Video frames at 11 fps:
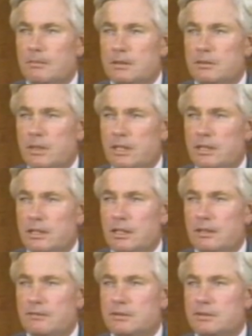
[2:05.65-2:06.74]
between the
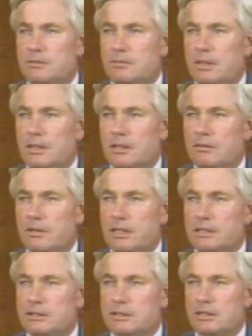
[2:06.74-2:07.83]
levels of
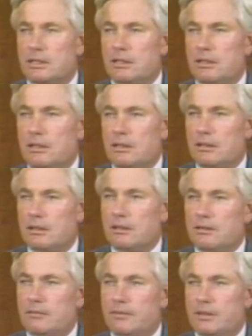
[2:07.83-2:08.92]
progress
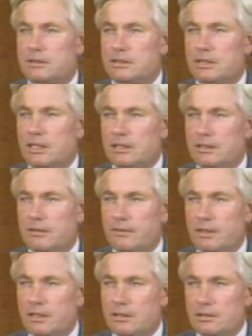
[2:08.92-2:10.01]
of uh,
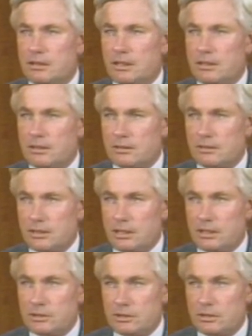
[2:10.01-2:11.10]
scientific and technical
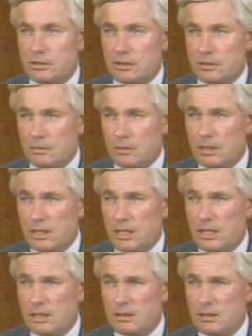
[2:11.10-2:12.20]
nature on the one
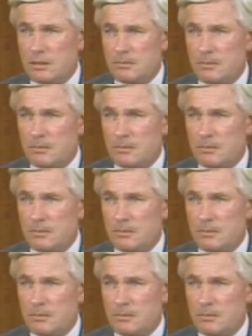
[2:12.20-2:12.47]
hand,